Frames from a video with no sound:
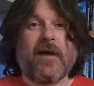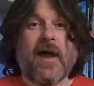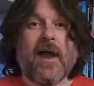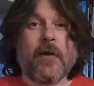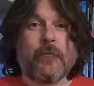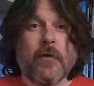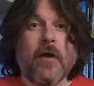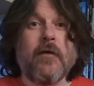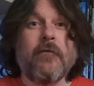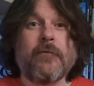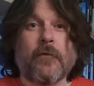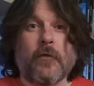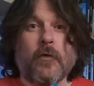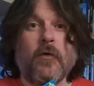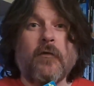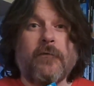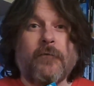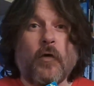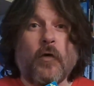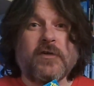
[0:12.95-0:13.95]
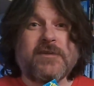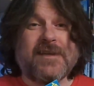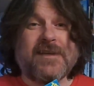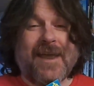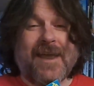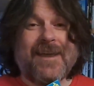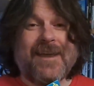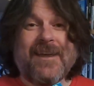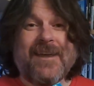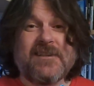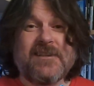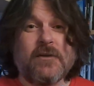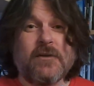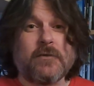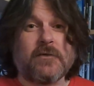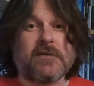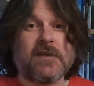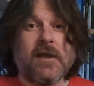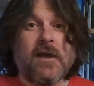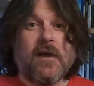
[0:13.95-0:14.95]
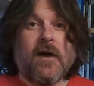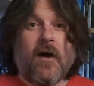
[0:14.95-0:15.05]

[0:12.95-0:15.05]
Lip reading: that I wrote for all 48 issues